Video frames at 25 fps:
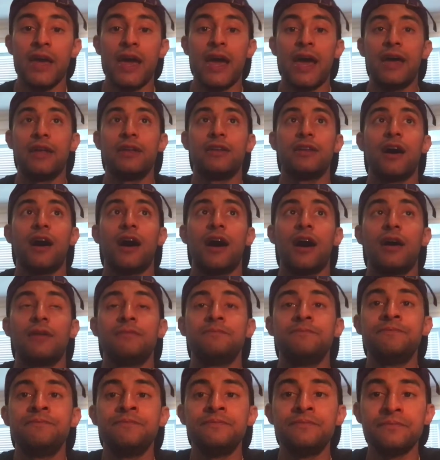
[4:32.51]
And
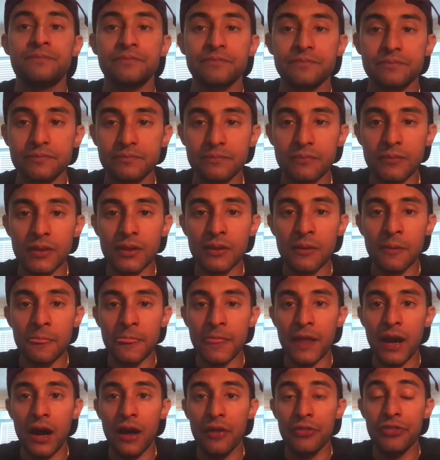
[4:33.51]

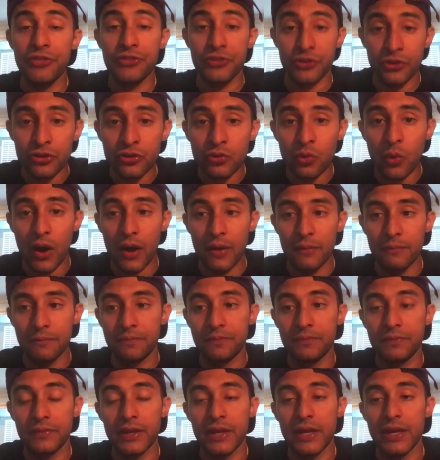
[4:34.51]
the third one
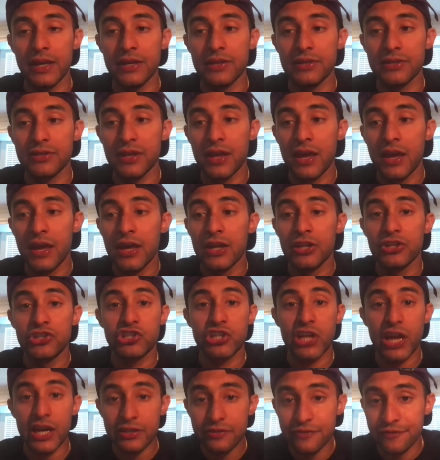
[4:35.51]
is
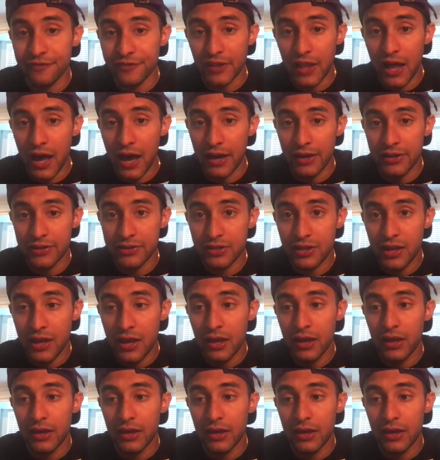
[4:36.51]
chest flies.